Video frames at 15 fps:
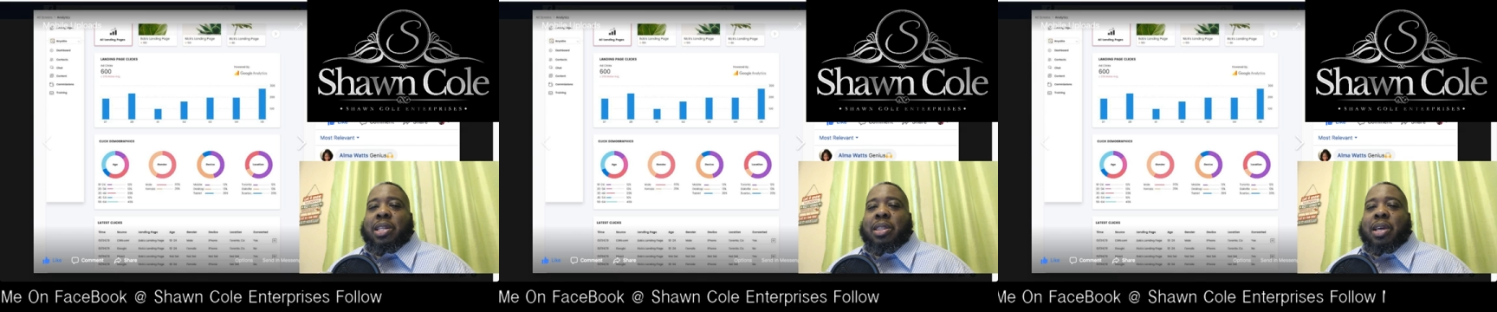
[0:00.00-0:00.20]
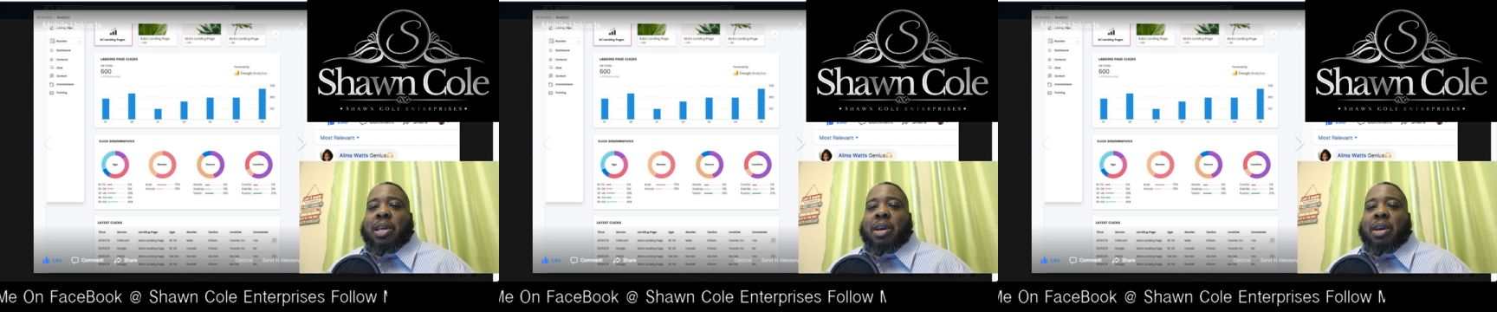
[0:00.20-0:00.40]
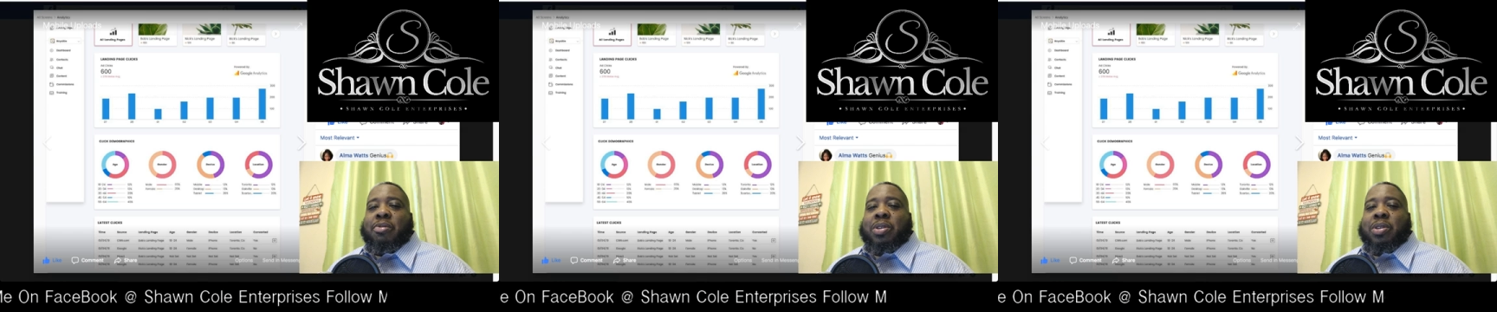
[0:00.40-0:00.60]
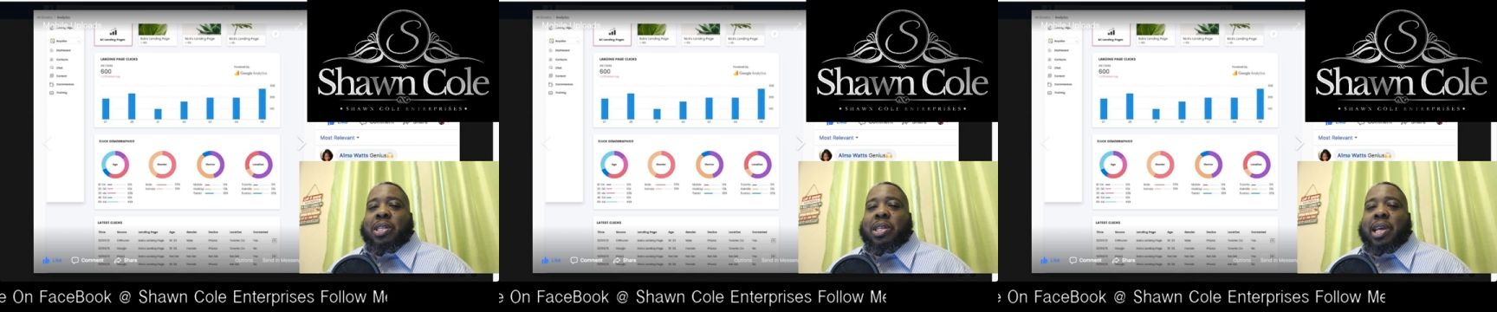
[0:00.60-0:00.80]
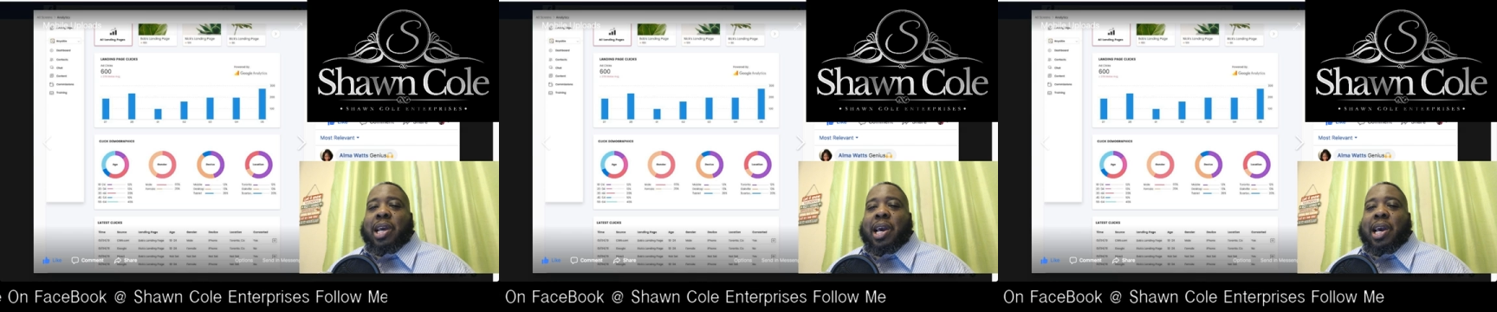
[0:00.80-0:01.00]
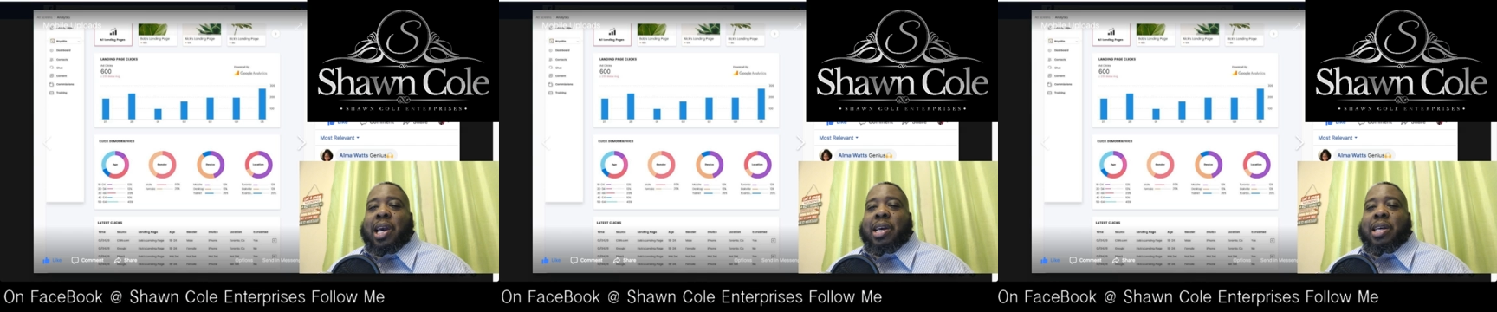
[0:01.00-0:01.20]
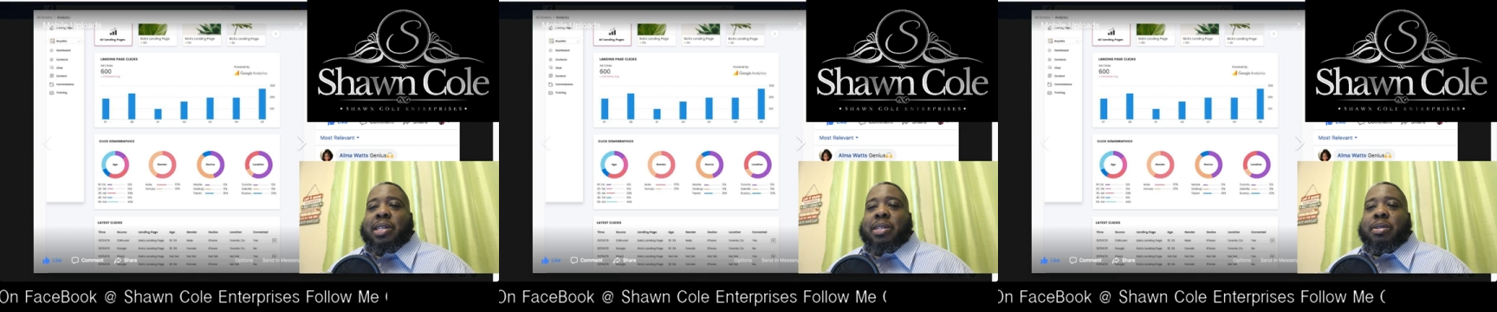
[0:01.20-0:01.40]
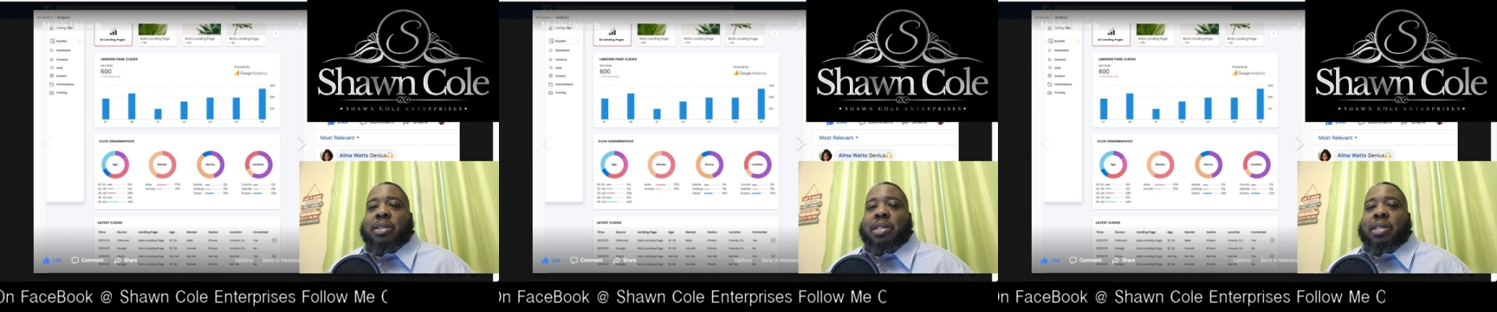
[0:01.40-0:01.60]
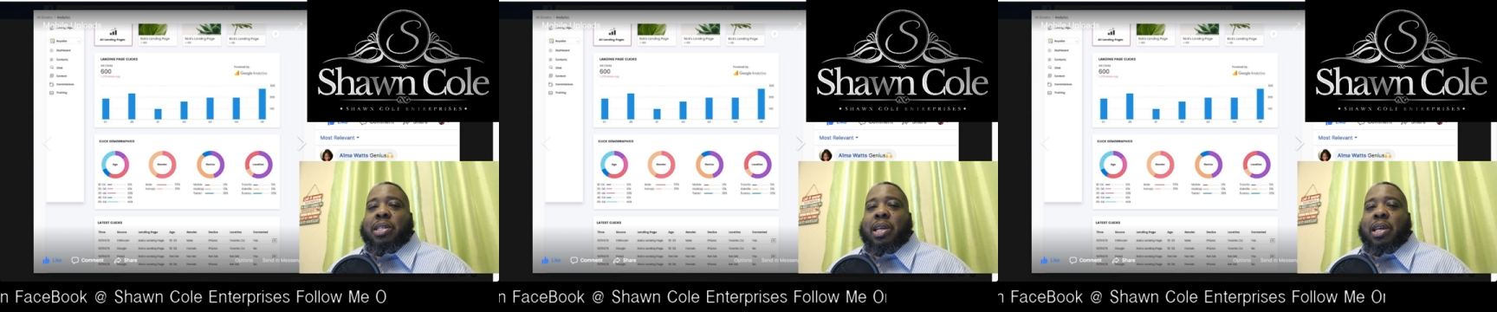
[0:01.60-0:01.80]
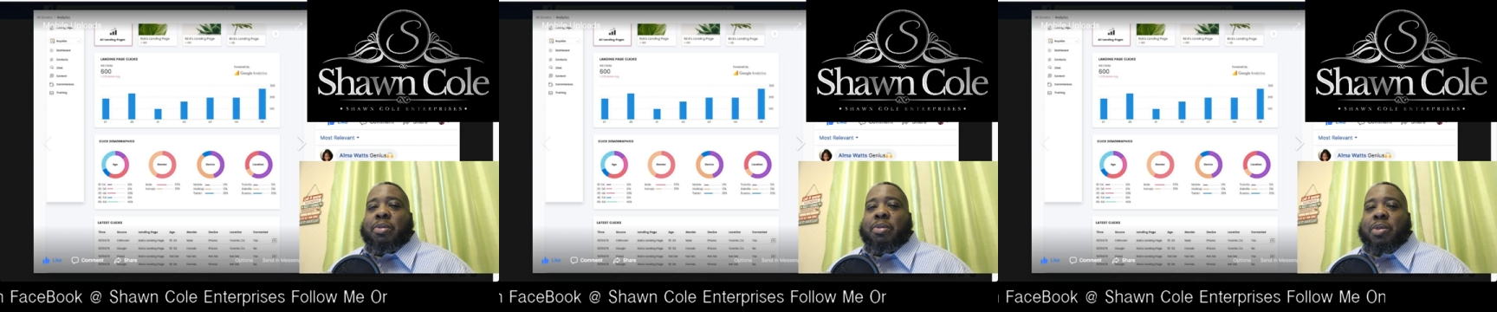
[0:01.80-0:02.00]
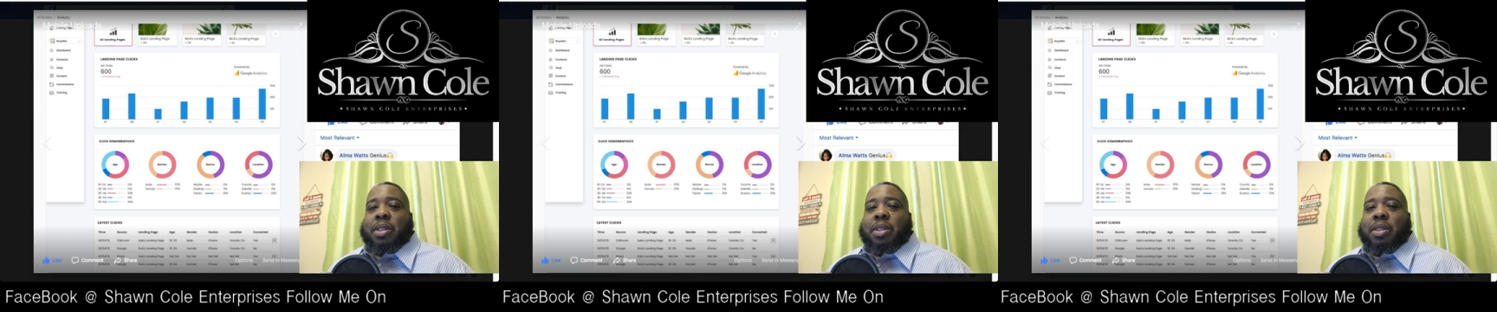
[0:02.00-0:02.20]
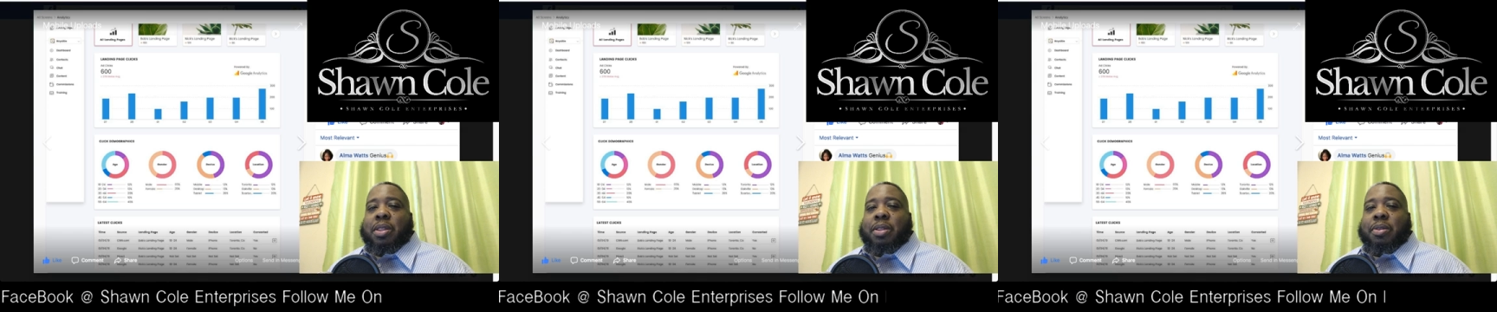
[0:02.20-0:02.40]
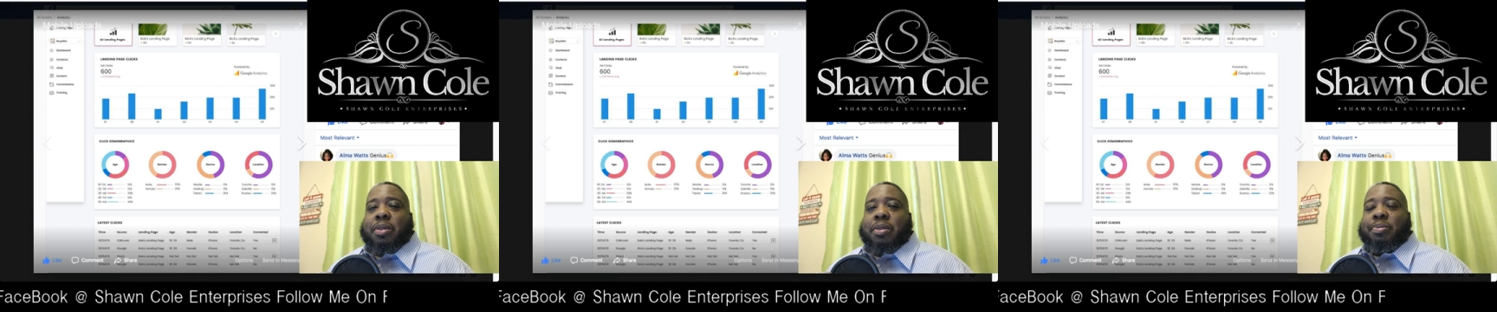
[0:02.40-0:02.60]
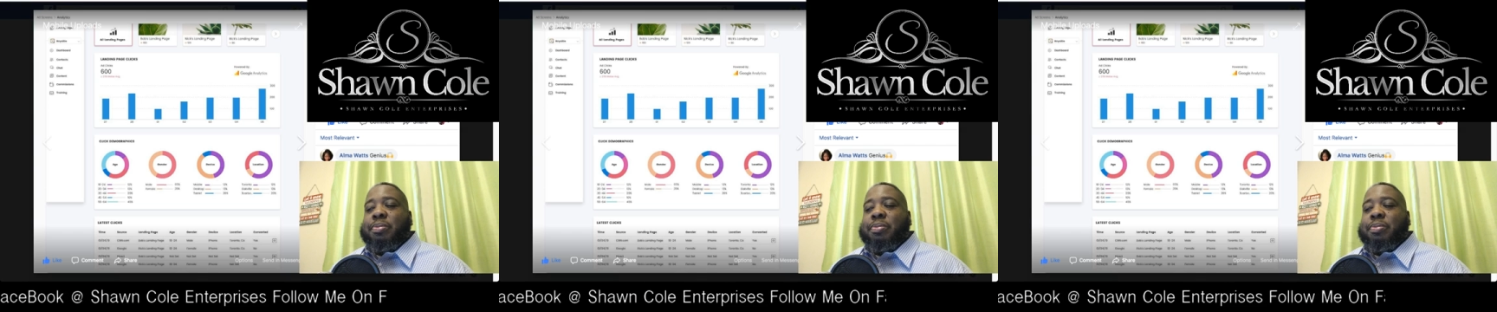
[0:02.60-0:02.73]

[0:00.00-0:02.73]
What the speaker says: teamed with. Powerful.